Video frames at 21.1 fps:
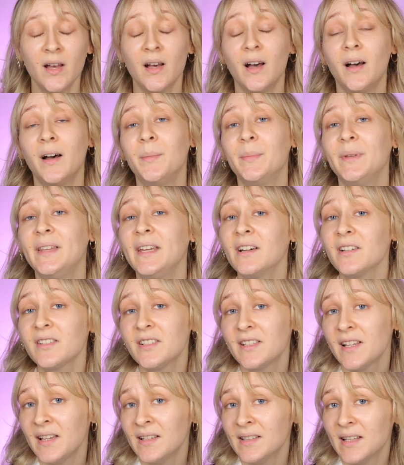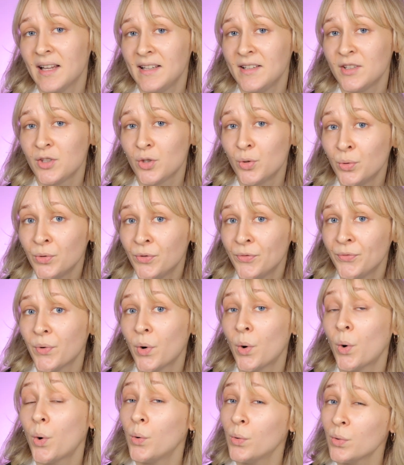They are saying that it's good
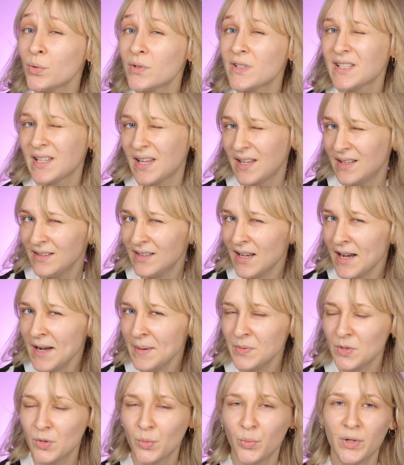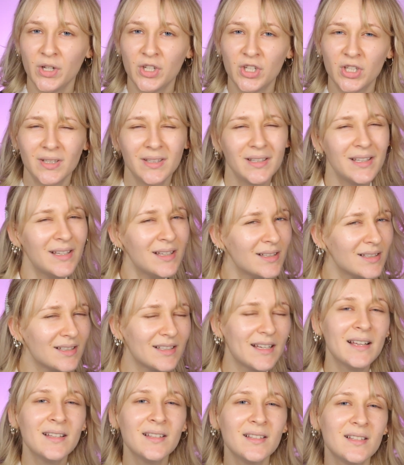for all skin types, which
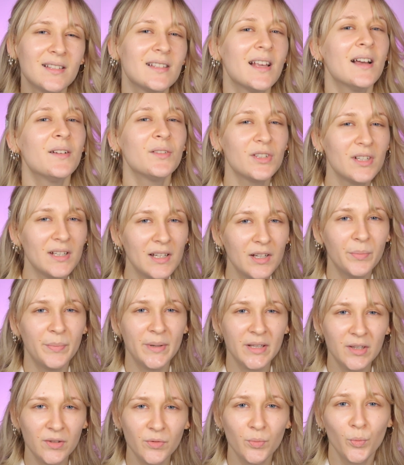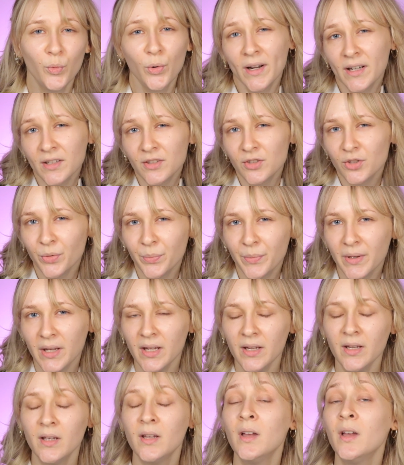it can sound a little bit weird to
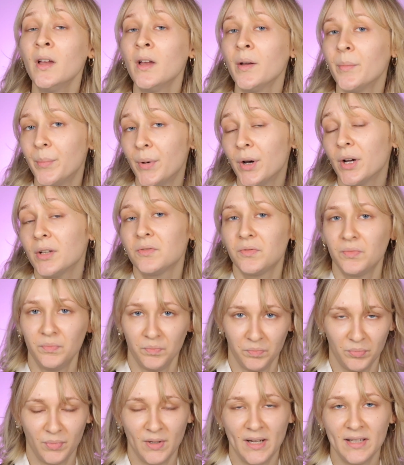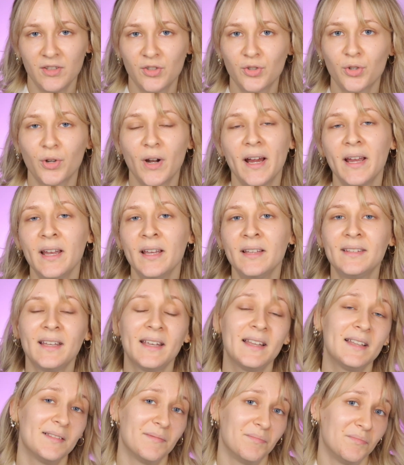me, but let's try it
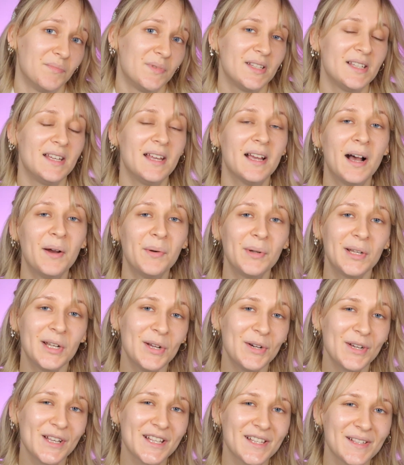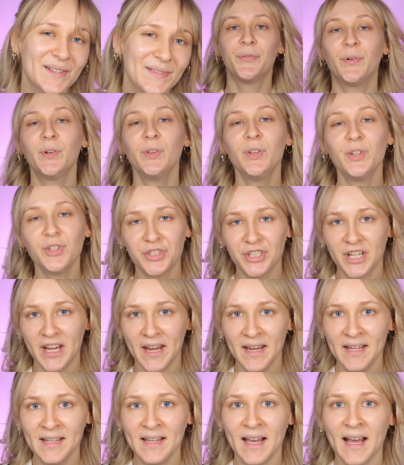and see how it looks. For the
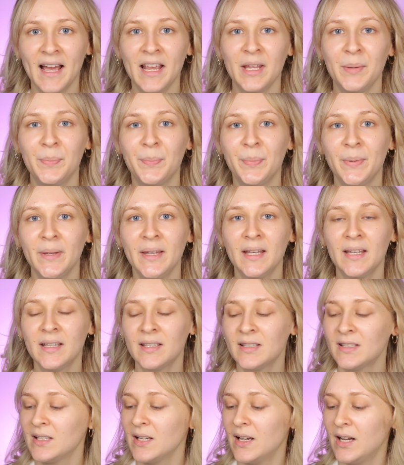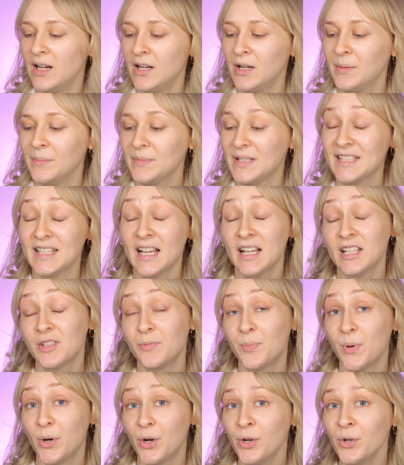shade, I picked
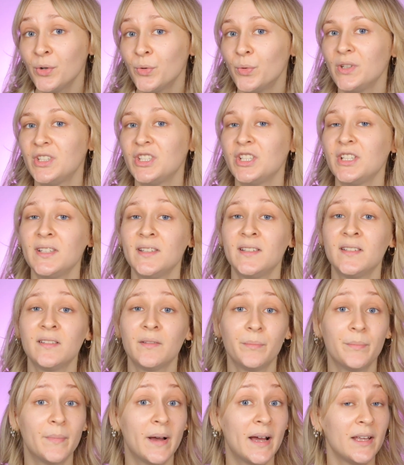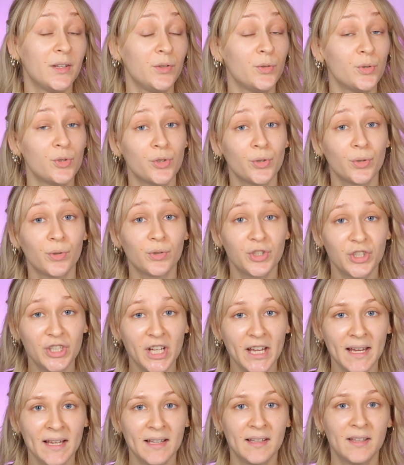Salzburg, which is my usual
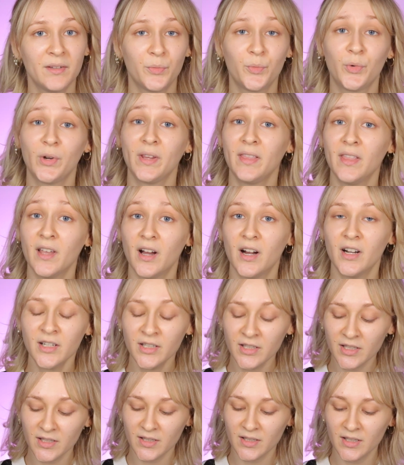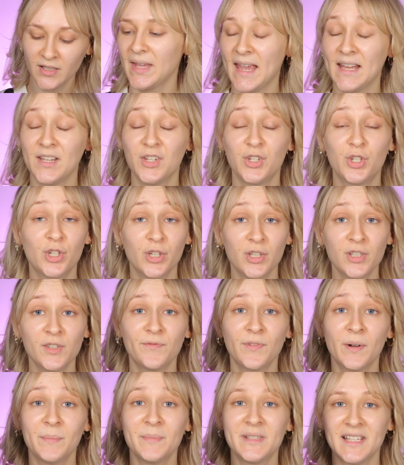shade with Nars, and
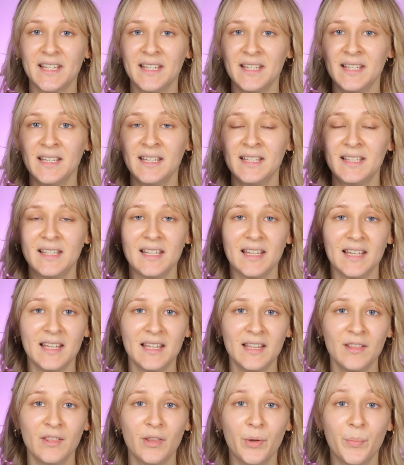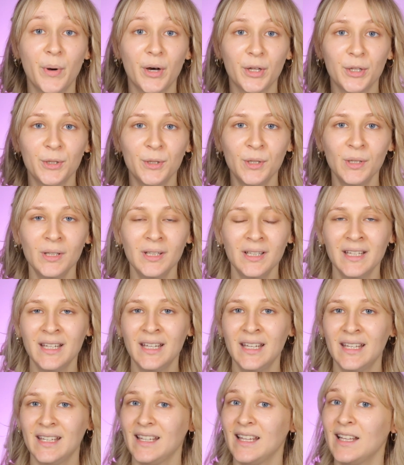just from seeing it in the bottle,
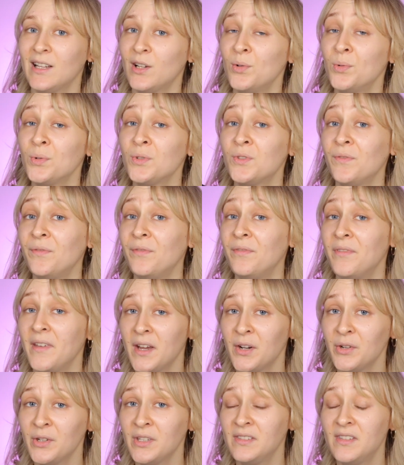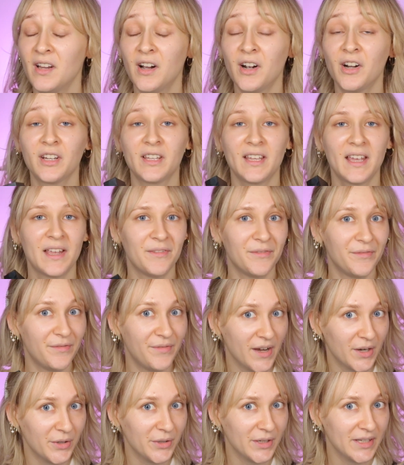it looks very dark and
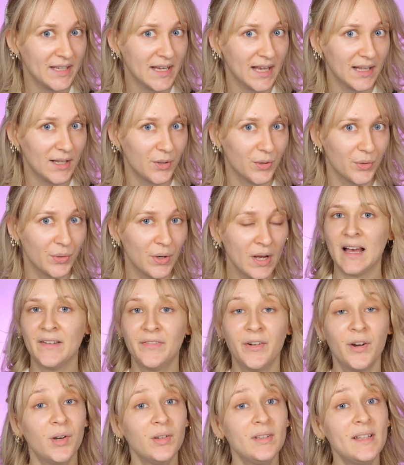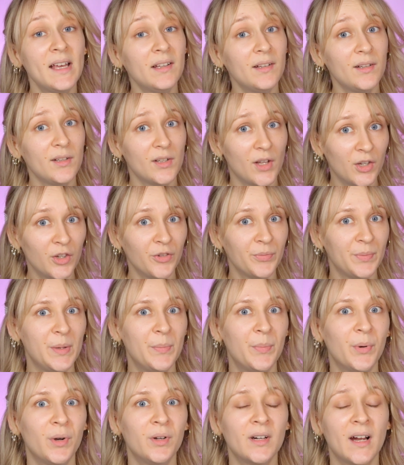very yellow. I've heard that a lot of
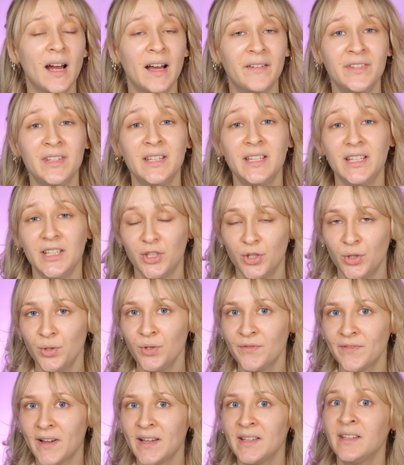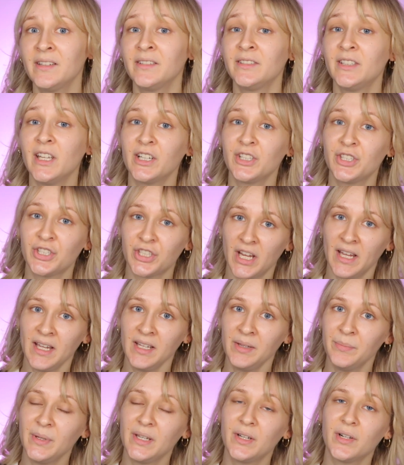people are having issues finding their
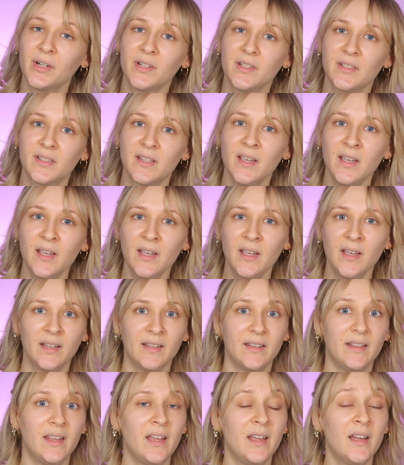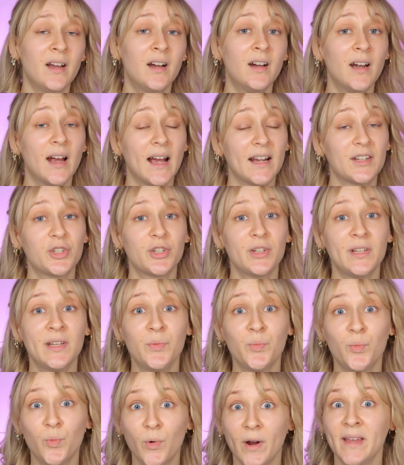shade because they are
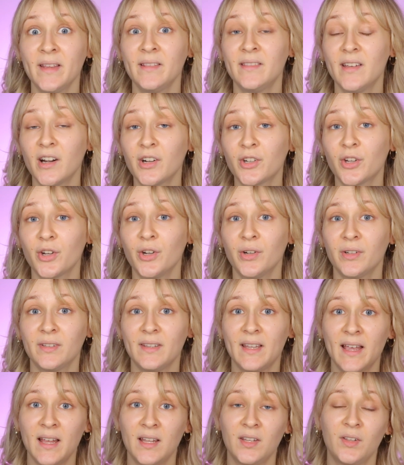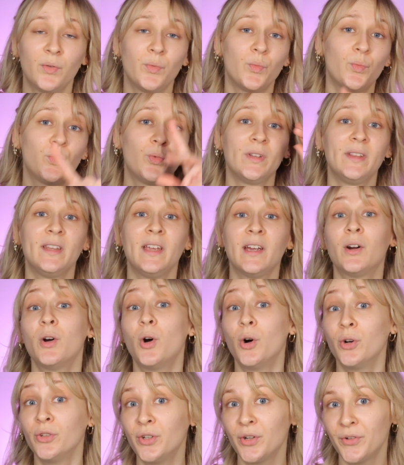actually way darker than with
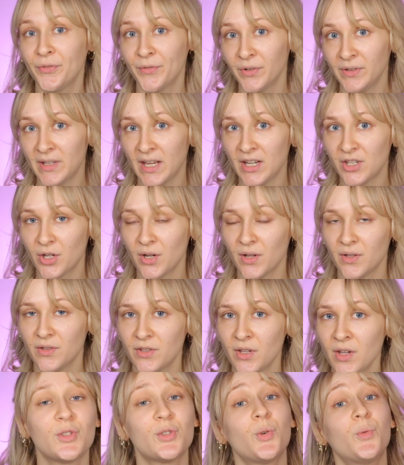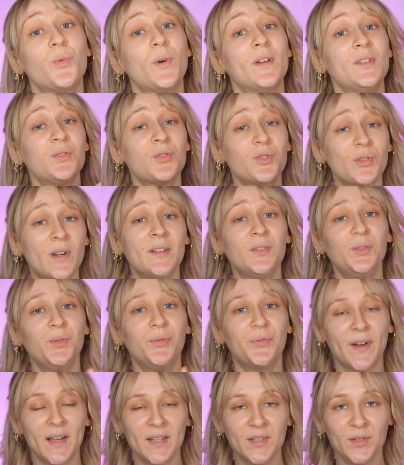their other foundations. So when you're trying to
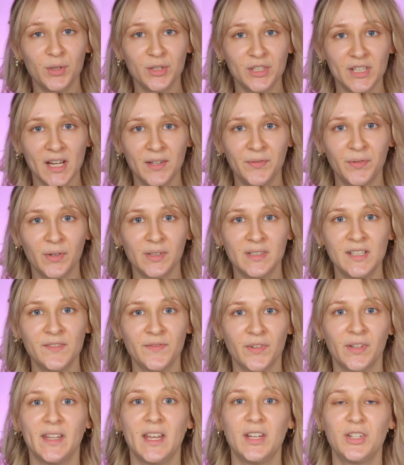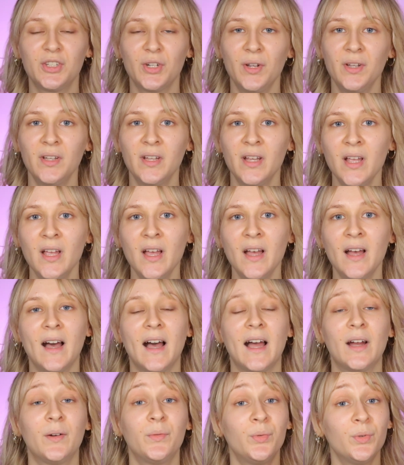find your shade for this foundation,
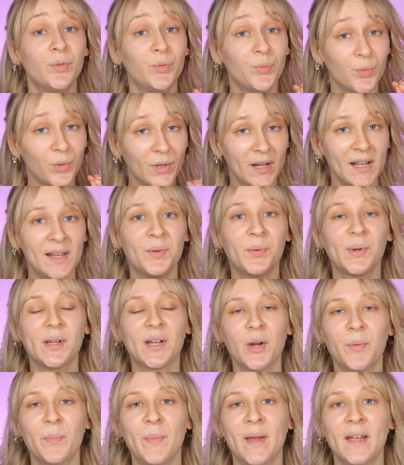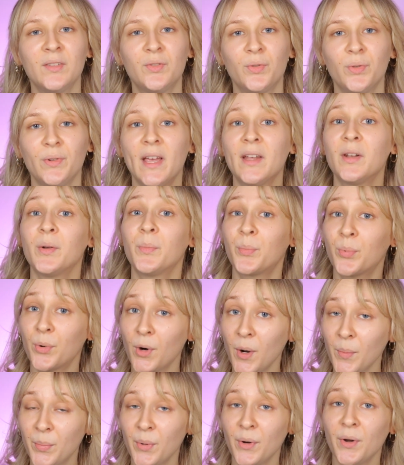I would really recommend to get a
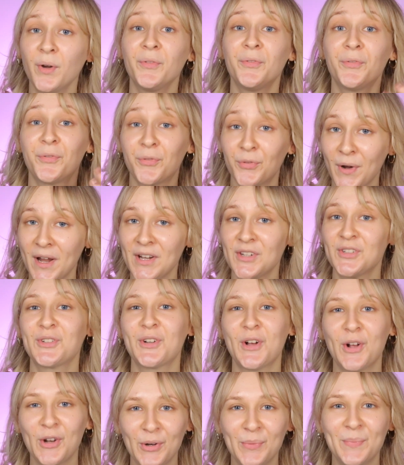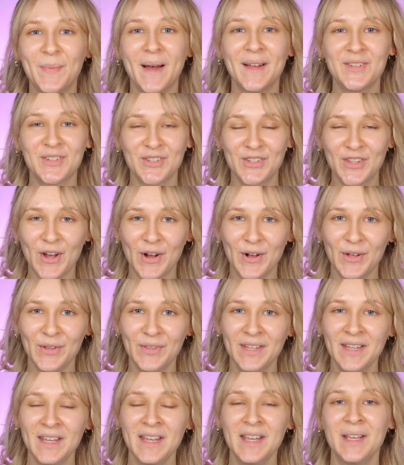proper fresh color match
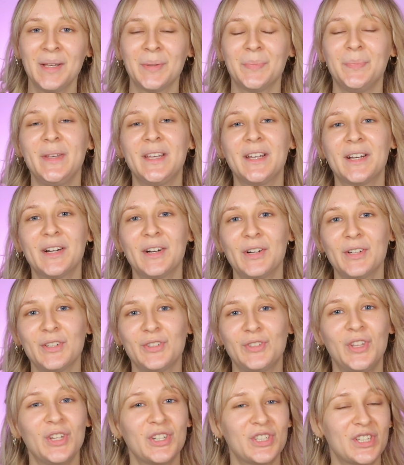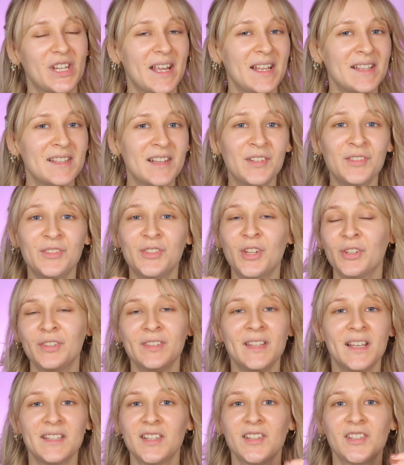done, because the shades are
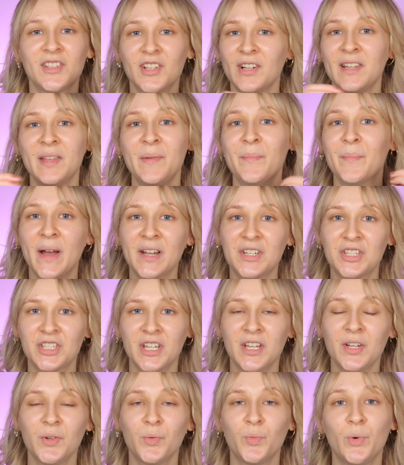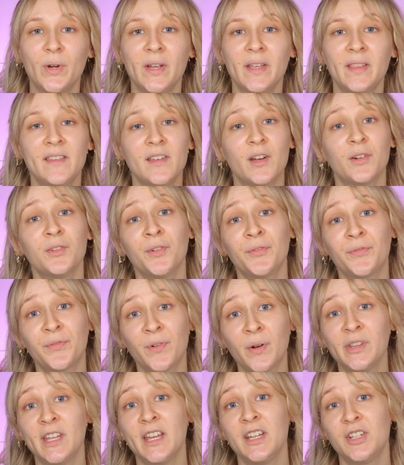not necessarily matching with the other
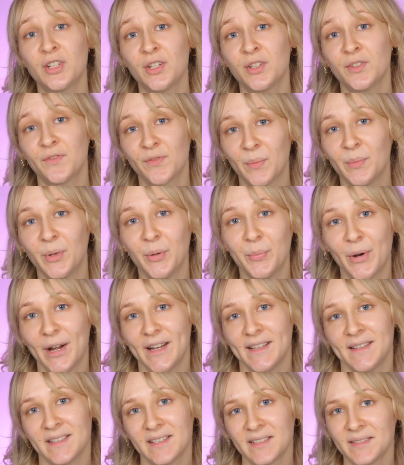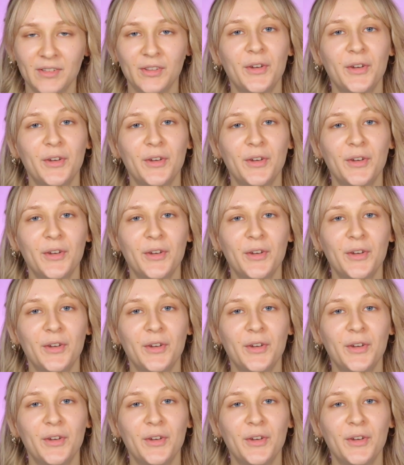foundations from the brand.